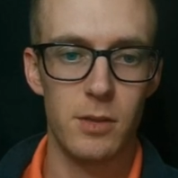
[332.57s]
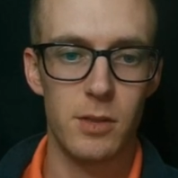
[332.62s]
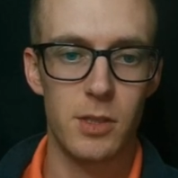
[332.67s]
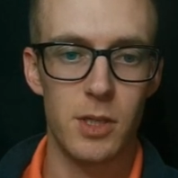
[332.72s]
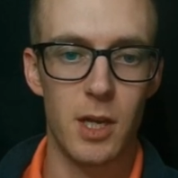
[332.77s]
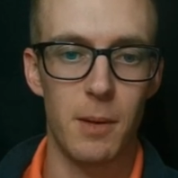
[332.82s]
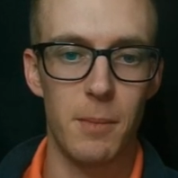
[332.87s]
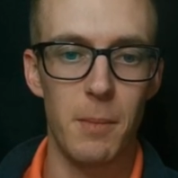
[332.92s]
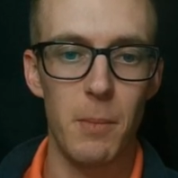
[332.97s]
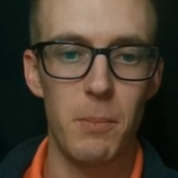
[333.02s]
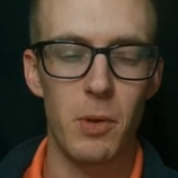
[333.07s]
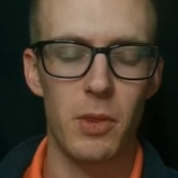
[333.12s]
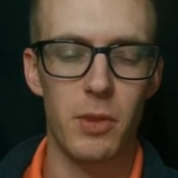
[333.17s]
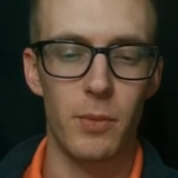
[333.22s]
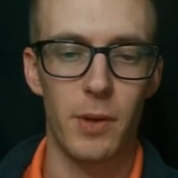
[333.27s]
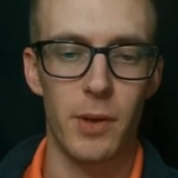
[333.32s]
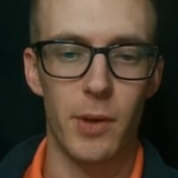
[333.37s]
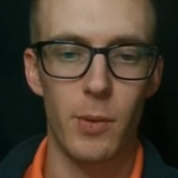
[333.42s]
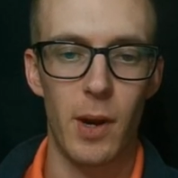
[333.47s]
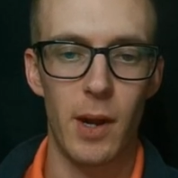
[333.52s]
To come up with
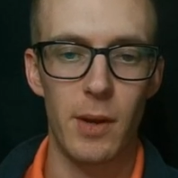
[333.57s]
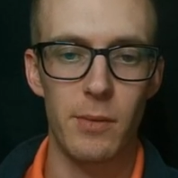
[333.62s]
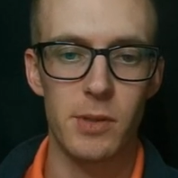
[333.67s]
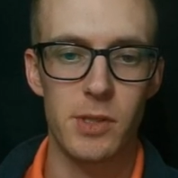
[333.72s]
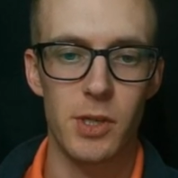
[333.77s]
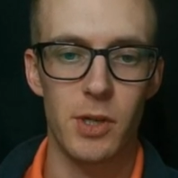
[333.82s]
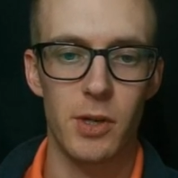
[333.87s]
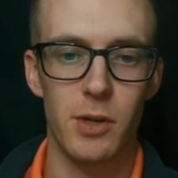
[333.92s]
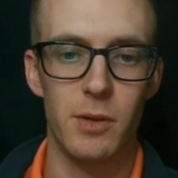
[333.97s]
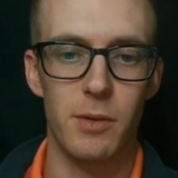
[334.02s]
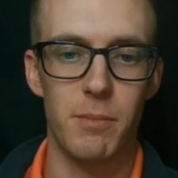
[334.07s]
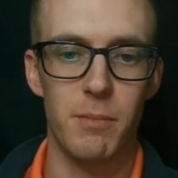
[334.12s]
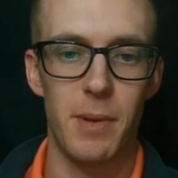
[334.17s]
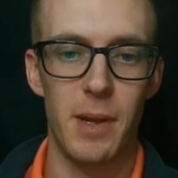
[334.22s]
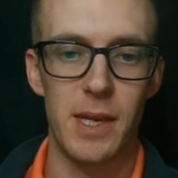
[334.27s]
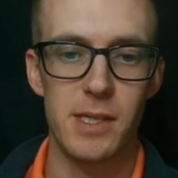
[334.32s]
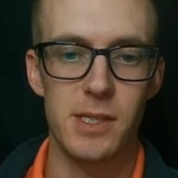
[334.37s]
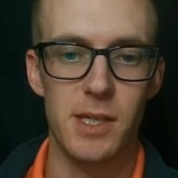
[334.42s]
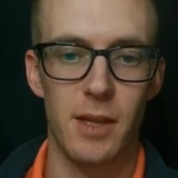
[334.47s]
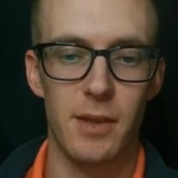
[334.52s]
the required return
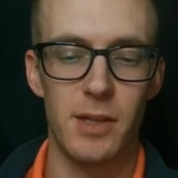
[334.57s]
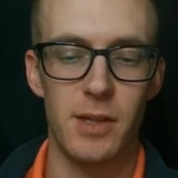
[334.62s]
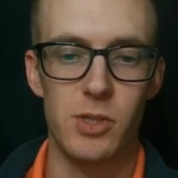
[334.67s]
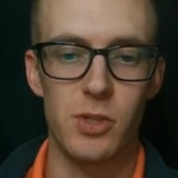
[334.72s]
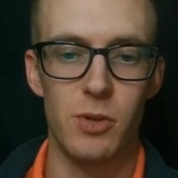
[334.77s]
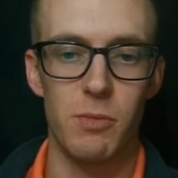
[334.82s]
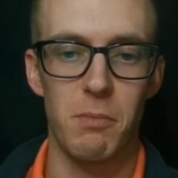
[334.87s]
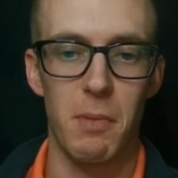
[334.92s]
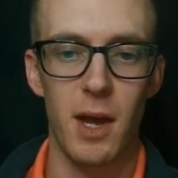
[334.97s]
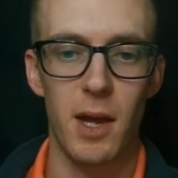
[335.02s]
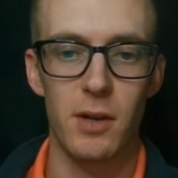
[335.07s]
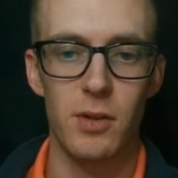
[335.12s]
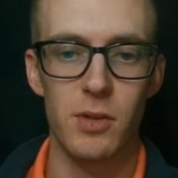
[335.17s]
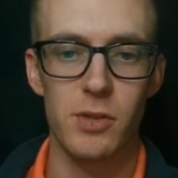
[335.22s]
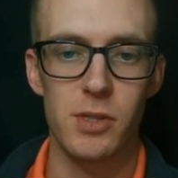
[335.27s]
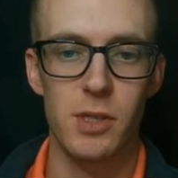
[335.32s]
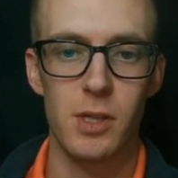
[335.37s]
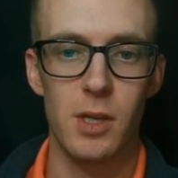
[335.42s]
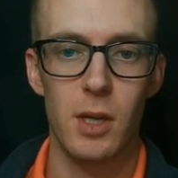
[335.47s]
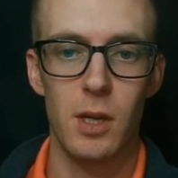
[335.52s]
based on these two
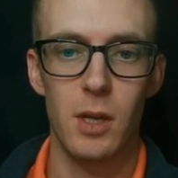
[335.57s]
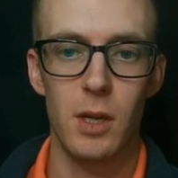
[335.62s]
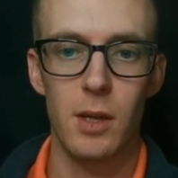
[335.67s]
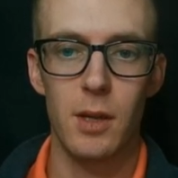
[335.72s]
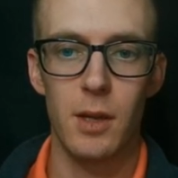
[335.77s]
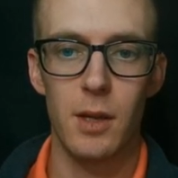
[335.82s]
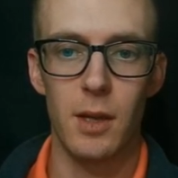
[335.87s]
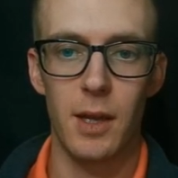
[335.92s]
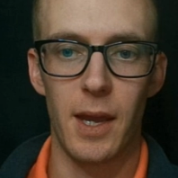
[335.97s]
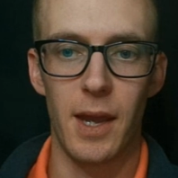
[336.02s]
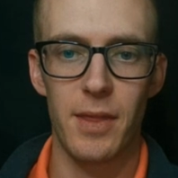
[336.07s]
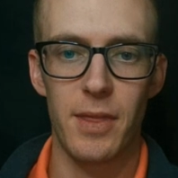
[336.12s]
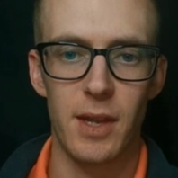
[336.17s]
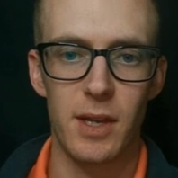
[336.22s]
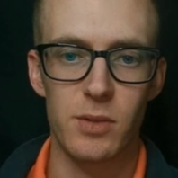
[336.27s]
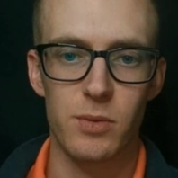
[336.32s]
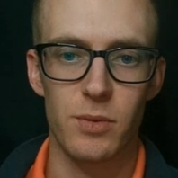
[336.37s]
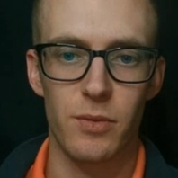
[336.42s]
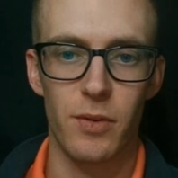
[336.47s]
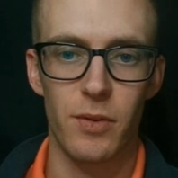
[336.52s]
models, and I
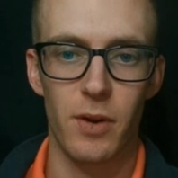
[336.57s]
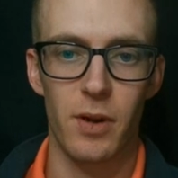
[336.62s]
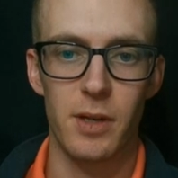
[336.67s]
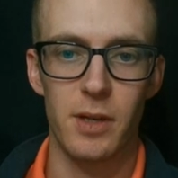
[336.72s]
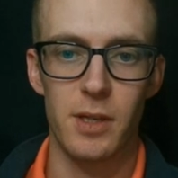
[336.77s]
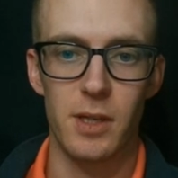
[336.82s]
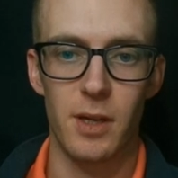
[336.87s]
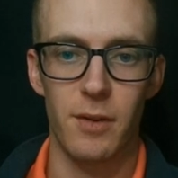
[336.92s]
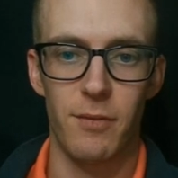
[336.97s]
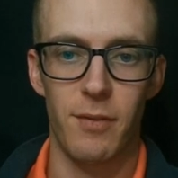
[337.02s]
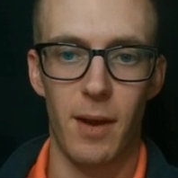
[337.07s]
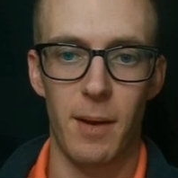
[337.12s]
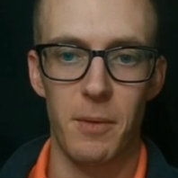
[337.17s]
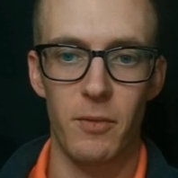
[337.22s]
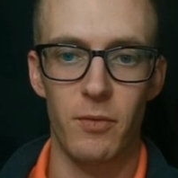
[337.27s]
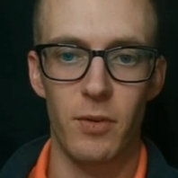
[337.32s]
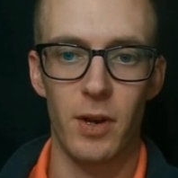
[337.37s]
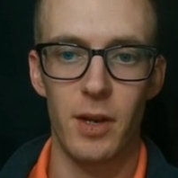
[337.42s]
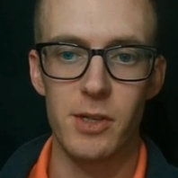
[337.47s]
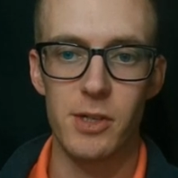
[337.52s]
think he's referring to
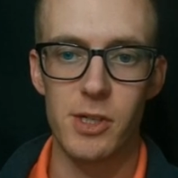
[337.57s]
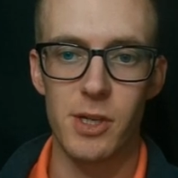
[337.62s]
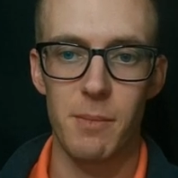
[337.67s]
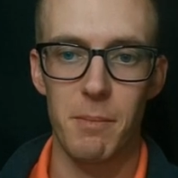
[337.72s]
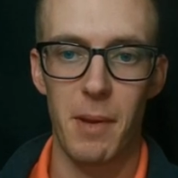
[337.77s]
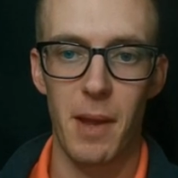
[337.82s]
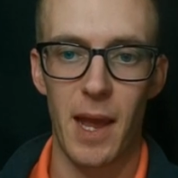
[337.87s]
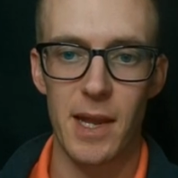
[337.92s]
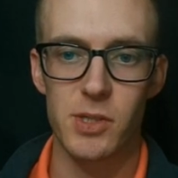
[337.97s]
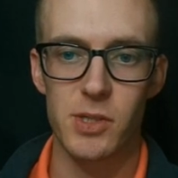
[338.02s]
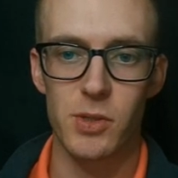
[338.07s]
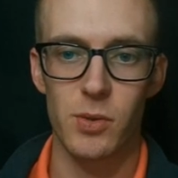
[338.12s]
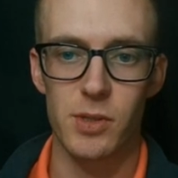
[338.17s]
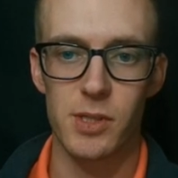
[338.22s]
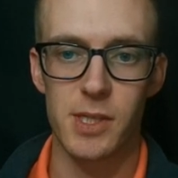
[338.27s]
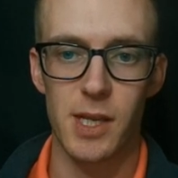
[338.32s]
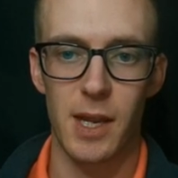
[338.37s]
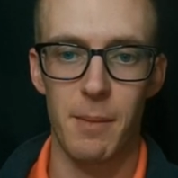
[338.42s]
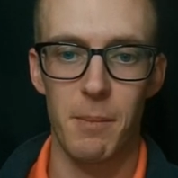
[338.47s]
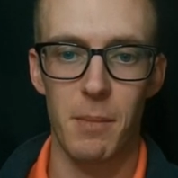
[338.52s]
Fama-French and
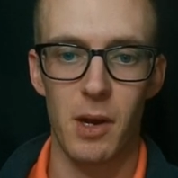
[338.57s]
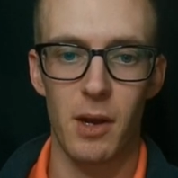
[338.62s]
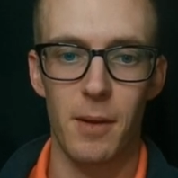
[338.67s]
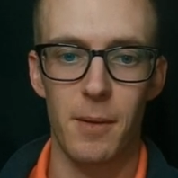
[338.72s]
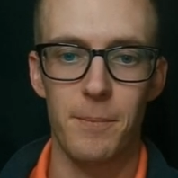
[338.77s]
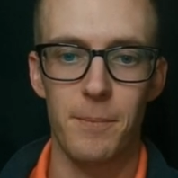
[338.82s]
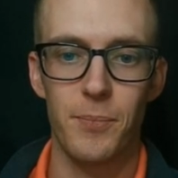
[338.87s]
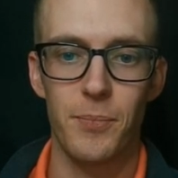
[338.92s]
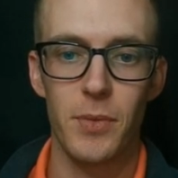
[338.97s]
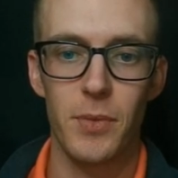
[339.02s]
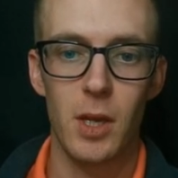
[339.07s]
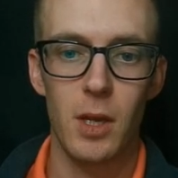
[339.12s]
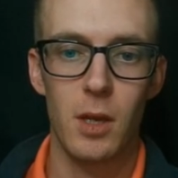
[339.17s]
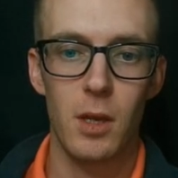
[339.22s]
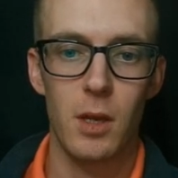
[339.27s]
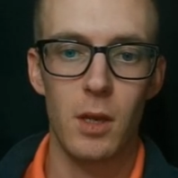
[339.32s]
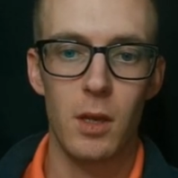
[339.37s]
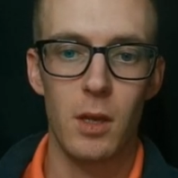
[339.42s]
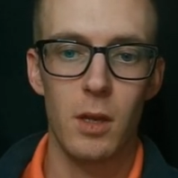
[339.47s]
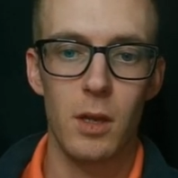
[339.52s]
Pastor-Stambaugh,
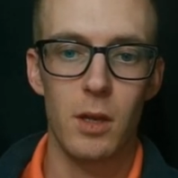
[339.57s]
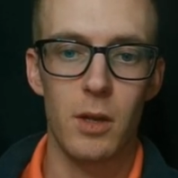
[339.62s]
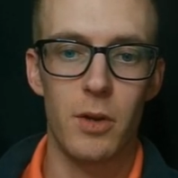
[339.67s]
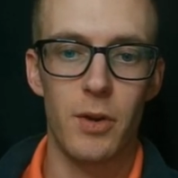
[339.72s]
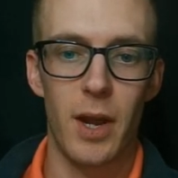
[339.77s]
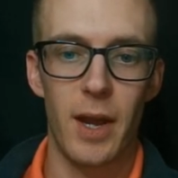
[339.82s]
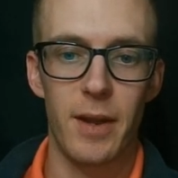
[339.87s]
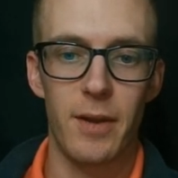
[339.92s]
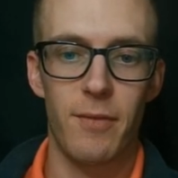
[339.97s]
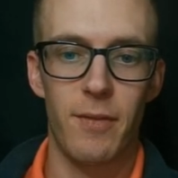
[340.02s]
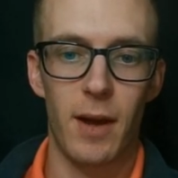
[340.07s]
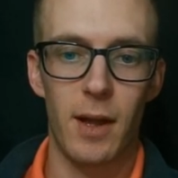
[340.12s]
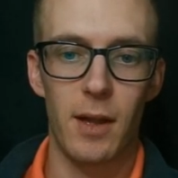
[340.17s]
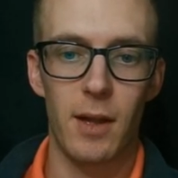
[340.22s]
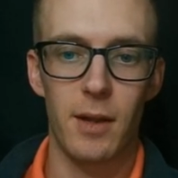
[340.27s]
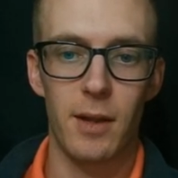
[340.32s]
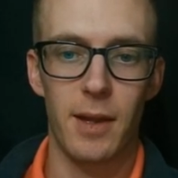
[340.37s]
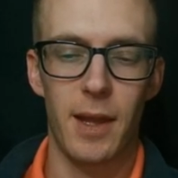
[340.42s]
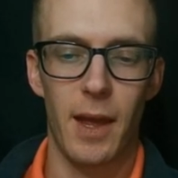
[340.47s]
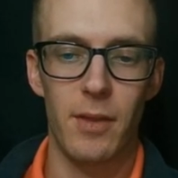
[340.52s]
Gregg
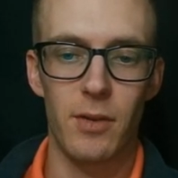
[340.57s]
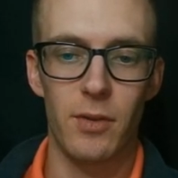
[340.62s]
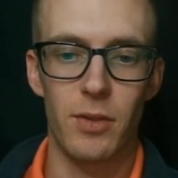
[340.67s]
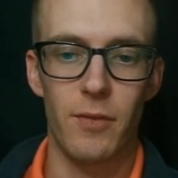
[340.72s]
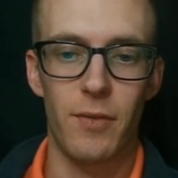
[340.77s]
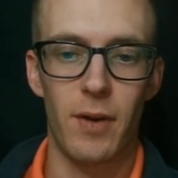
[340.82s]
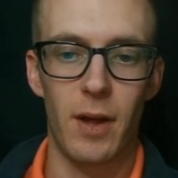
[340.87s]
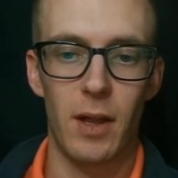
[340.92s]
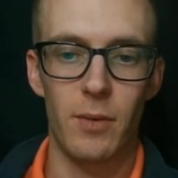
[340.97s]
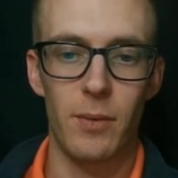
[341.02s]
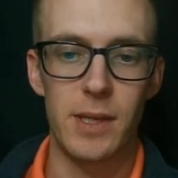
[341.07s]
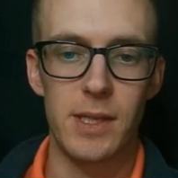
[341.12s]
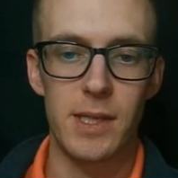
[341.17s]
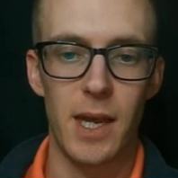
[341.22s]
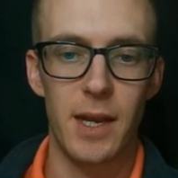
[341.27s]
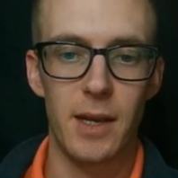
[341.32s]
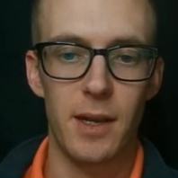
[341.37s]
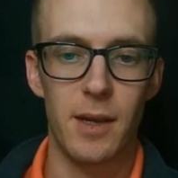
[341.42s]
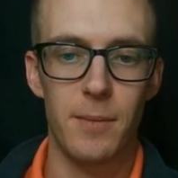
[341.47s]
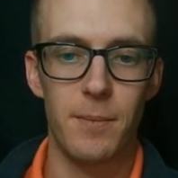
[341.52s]
gathered the following
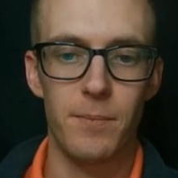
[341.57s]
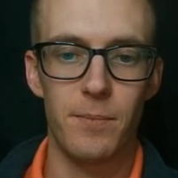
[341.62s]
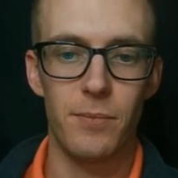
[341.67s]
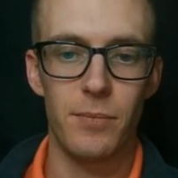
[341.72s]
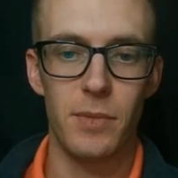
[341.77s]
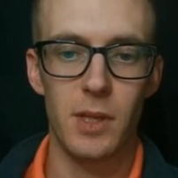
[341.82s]
data.